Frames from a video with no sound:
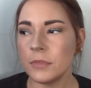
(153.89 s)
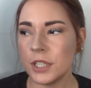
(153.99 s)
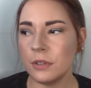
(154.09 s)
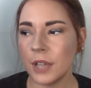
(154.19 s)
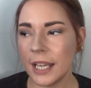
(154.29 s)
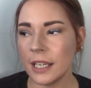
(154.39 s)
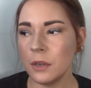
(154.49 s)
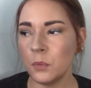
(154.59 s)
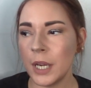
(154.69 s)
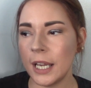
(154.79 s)
Do you like
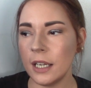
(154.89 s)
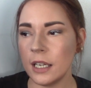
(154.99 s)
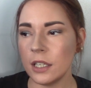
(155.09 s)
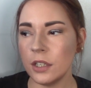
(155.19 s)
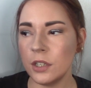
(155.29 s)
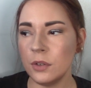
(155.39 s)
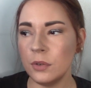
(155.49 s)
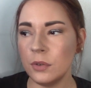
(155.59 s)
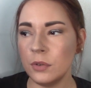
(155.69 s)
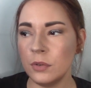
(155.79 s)
it when
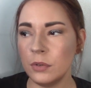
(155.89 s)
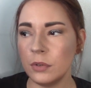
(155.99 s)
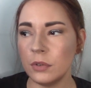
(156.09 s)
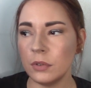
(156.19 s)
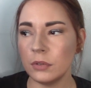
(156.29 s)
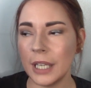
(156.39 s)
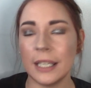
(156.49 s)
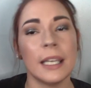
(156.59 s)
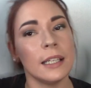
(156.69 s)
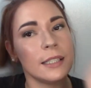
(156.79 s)
you
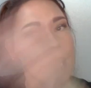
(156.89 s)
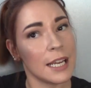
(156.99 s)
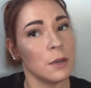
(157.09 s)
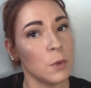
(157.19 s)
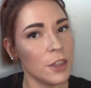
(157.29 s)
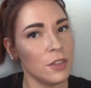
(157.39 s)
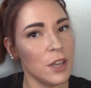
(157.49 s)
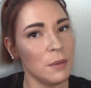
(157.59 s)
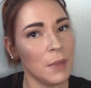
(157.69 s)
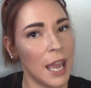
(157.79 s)
like get taken with
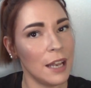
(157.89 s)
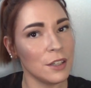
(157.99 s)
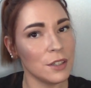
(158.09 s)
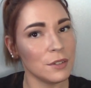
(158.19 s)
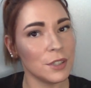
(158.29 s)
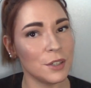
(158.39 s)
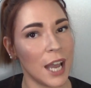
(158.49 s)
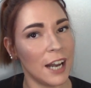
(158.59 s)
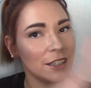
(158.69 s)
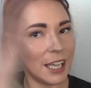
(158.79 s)
them and you
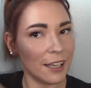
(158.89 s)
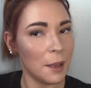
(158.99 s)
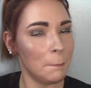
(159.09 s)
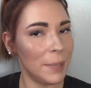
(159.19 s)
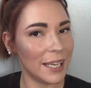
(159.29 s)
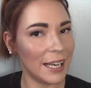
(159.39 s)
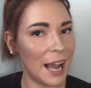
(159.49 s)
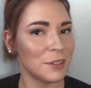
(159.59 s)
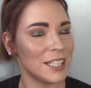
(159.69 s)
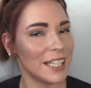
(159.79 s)
kind of like pick it
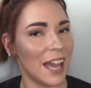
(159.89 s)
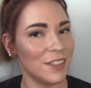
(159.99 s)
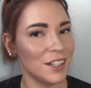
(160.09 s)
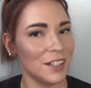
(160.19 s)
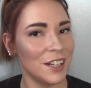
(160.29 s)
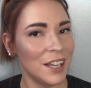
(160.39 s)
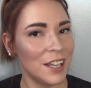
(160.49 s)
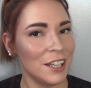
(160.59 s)
out together.